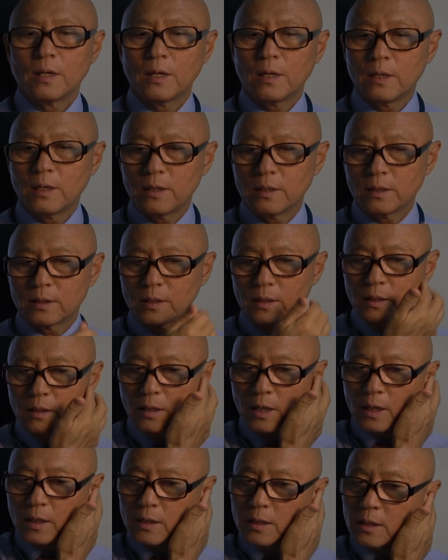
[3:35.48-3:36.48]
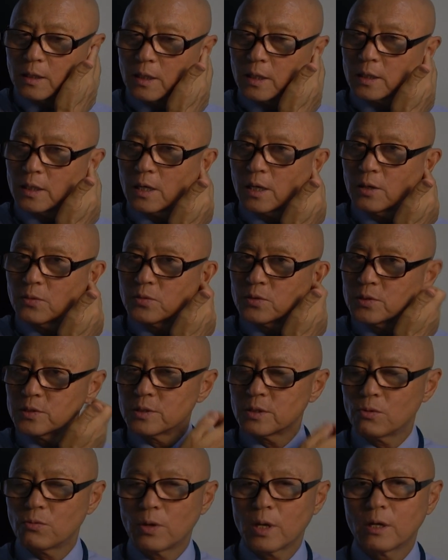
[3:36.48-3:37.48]
Uh, technical
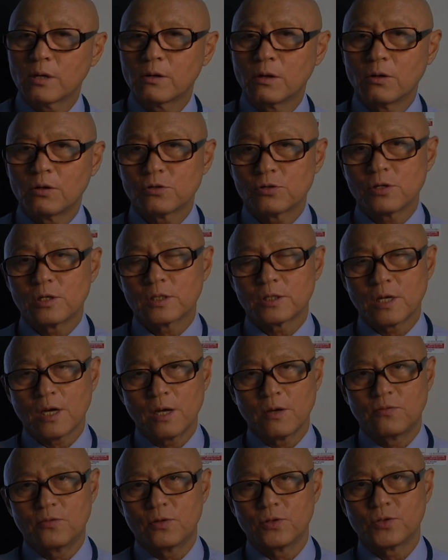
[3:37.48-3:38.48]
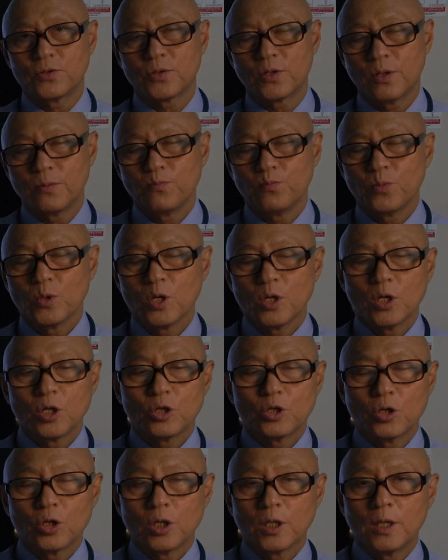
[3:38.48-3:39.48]
divers and recreational divers,
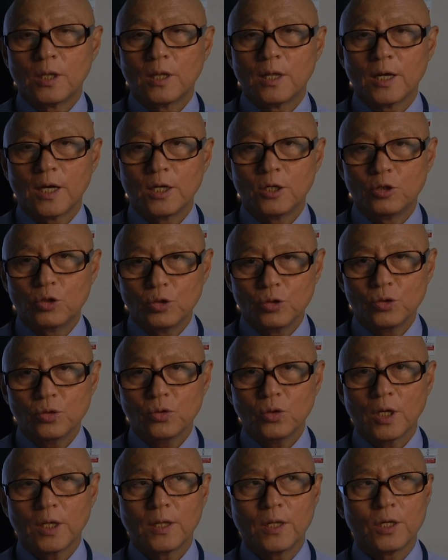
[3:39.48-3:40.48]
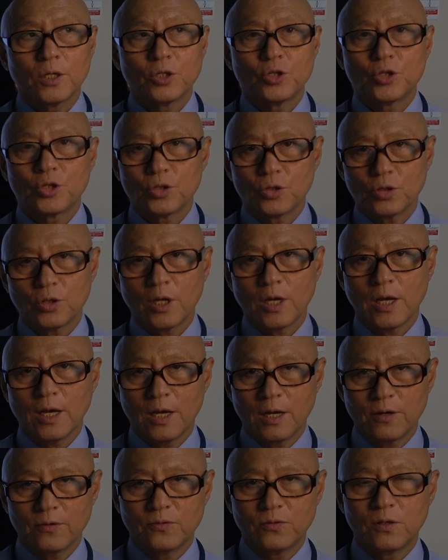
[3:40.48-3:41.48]
they do and they should
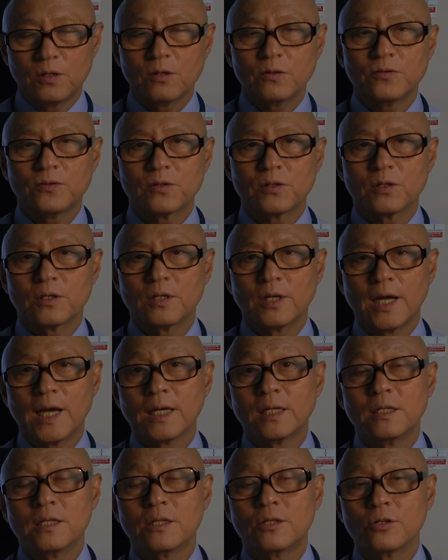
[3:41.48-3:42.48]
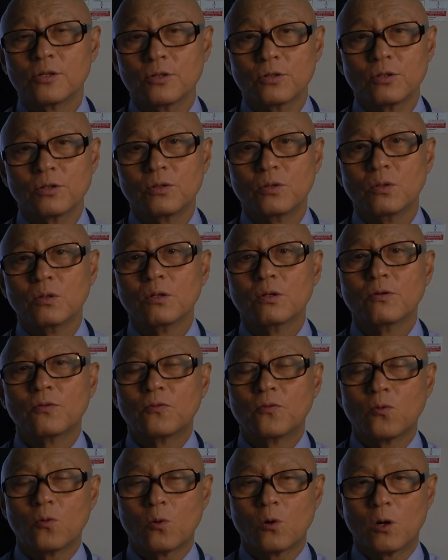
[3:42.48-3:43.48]
have different attitude
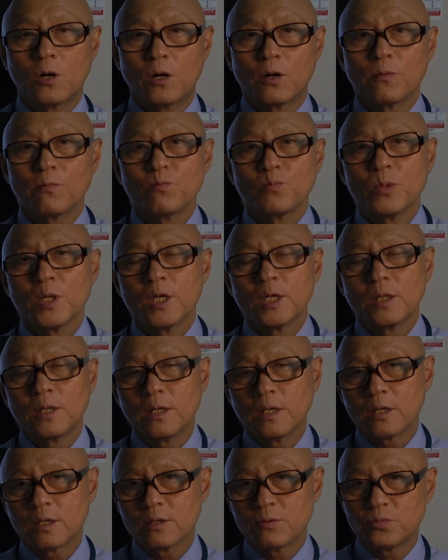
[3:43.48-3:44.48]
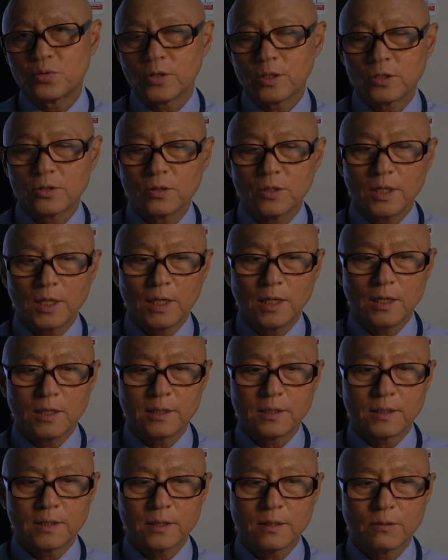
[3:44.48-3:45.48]
for decompression
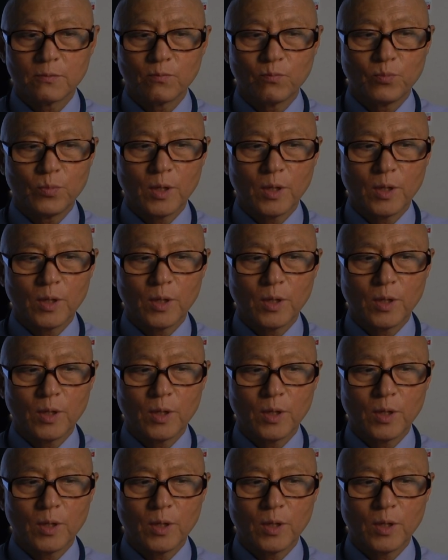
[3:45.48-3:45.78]
illness.